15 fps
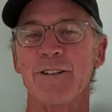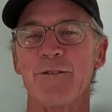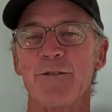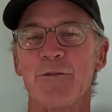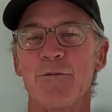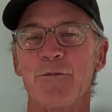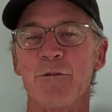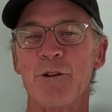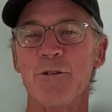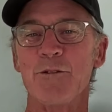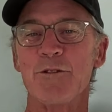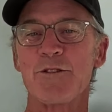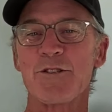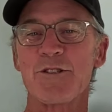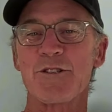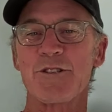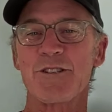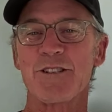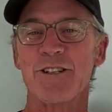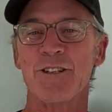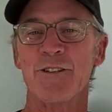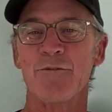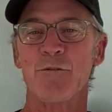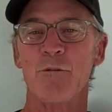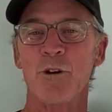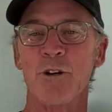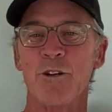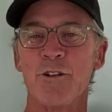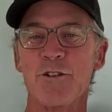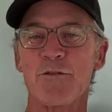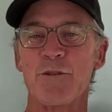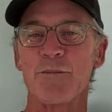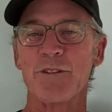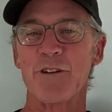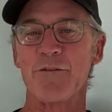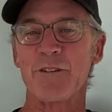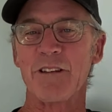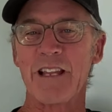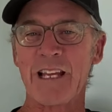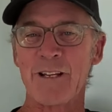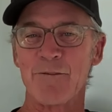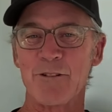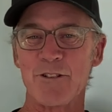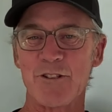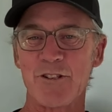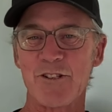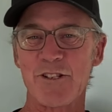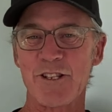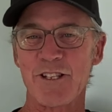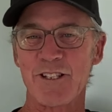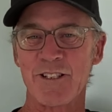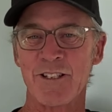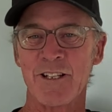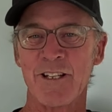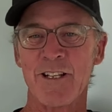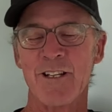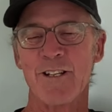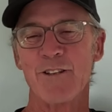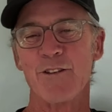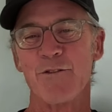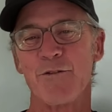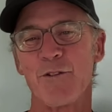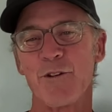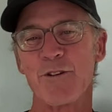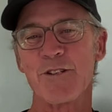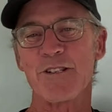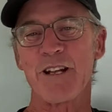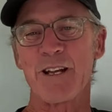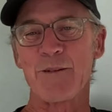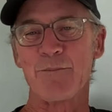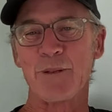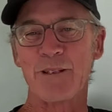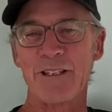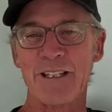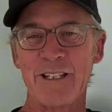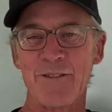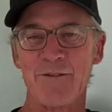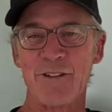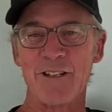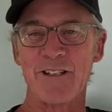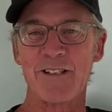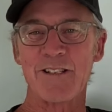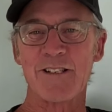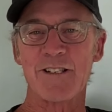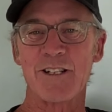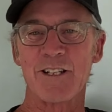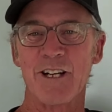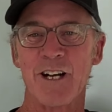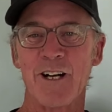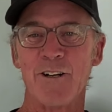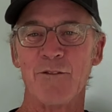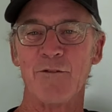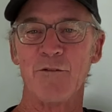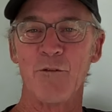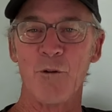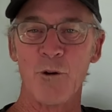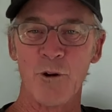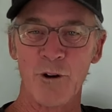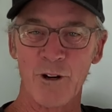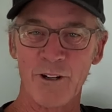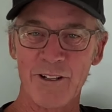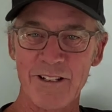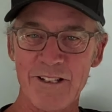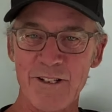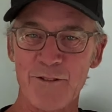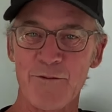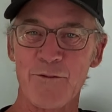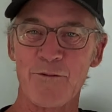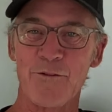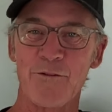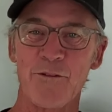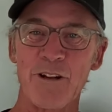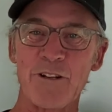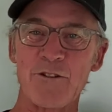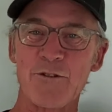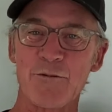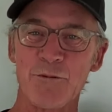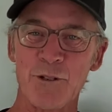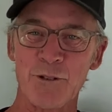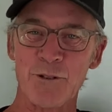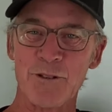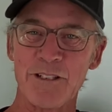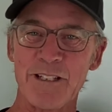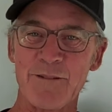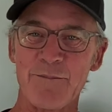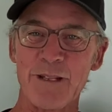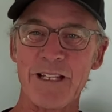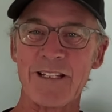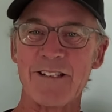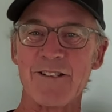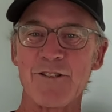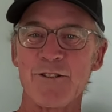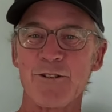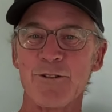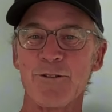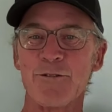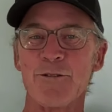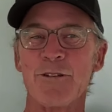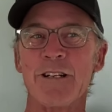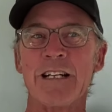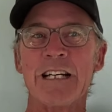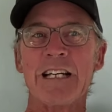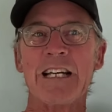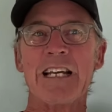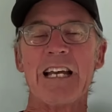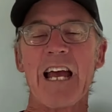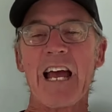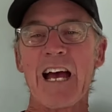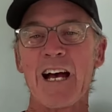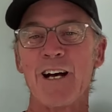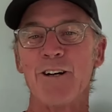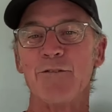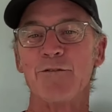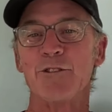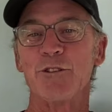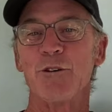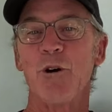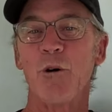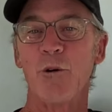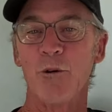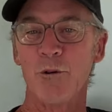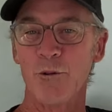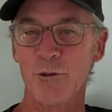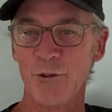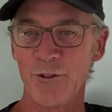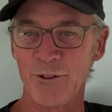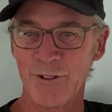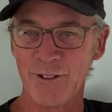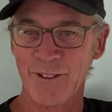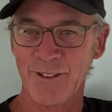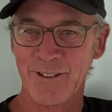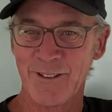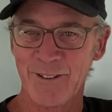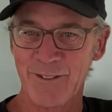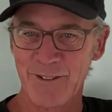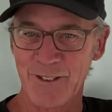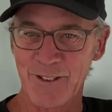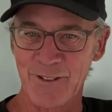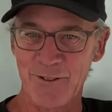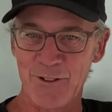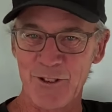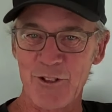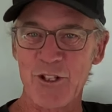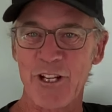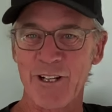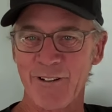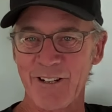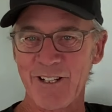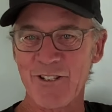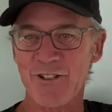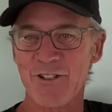roots of words from different languages. The first, I believe, is avoir. It's a French root. It means to have, to hold, to cherish.